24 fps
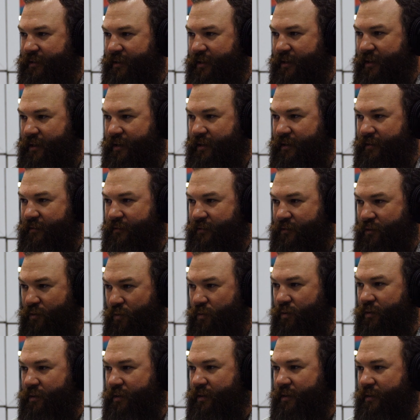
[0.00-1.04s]
uh,
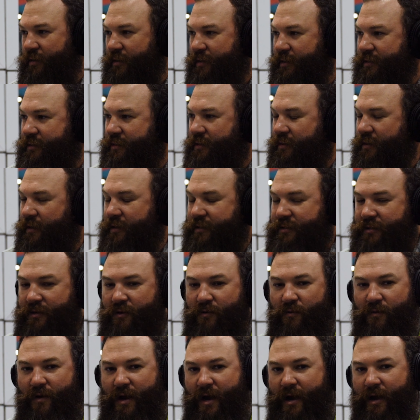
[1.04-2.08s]
cooler. It's, mm-hmm. a, it's, an
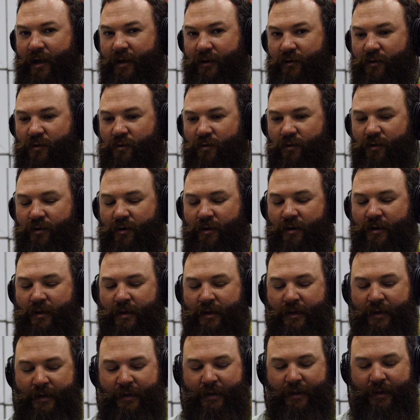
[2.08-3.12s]
Orion cooler,
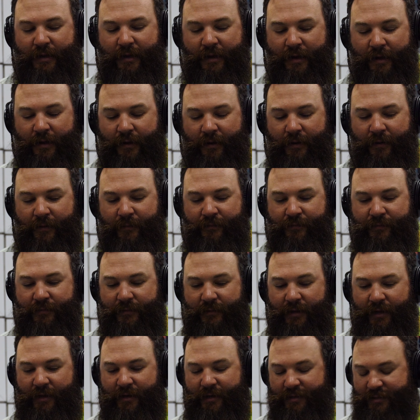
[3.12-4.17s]
um,
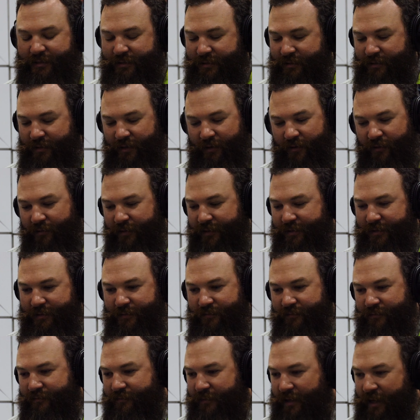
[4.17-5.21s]
and it's you know it's
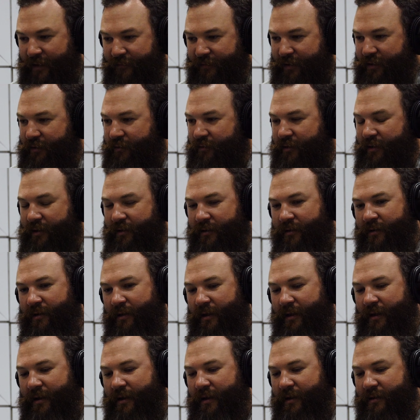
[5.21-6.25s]
heavy duty,
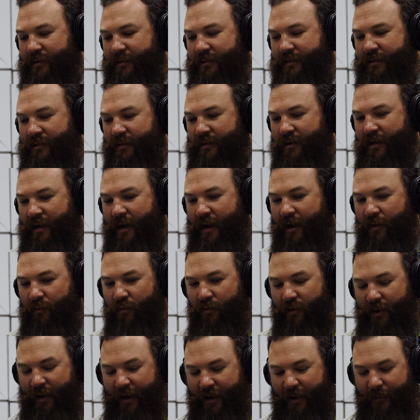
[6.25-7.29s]
and I
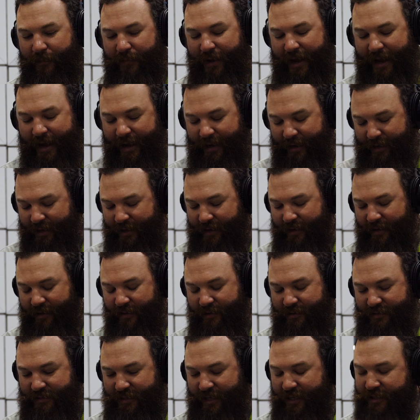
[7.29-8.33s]
will kind of pack it
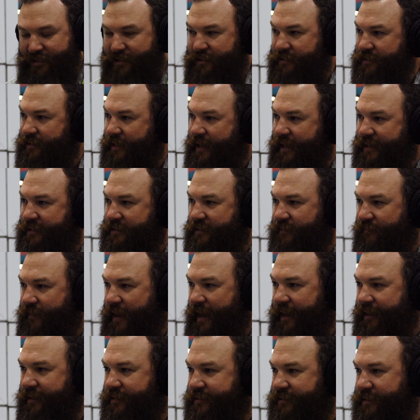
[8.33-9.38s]
in sections. It has
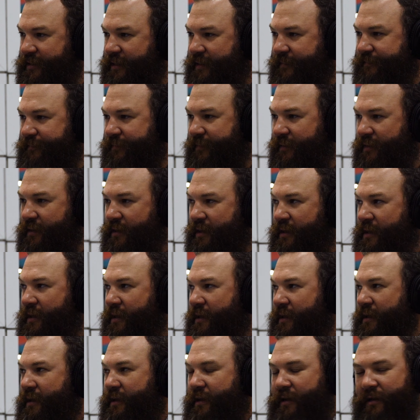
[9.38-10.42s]
dividers in it. Okay.
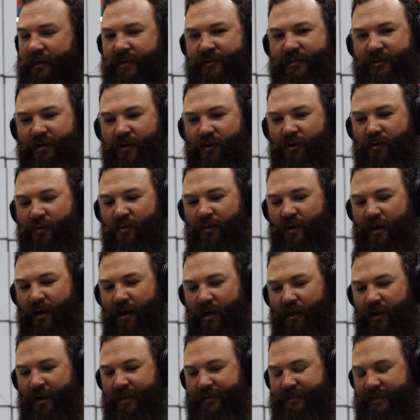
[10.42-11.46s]
And so
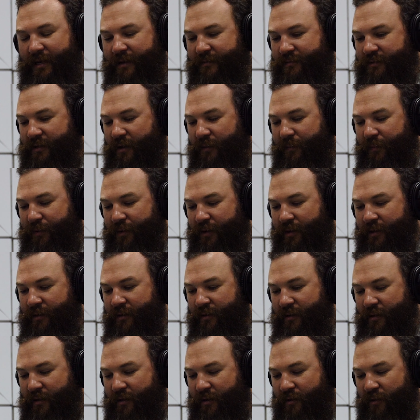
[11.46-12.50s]
a lot of times I'll put
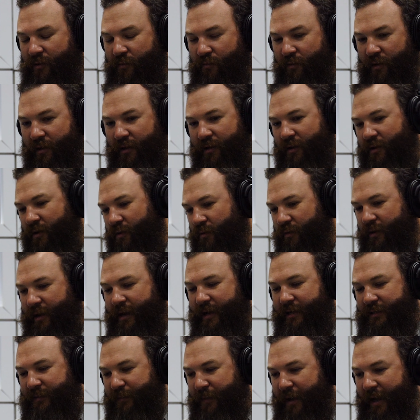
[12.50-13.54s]
you know, the really cold
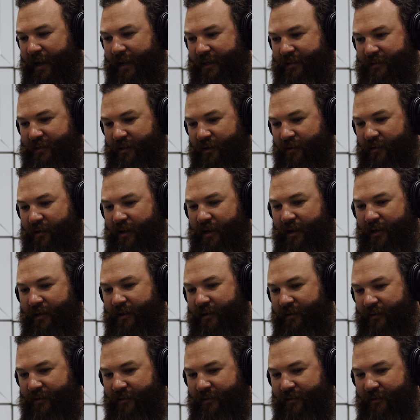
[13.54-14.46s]
ice packs that are like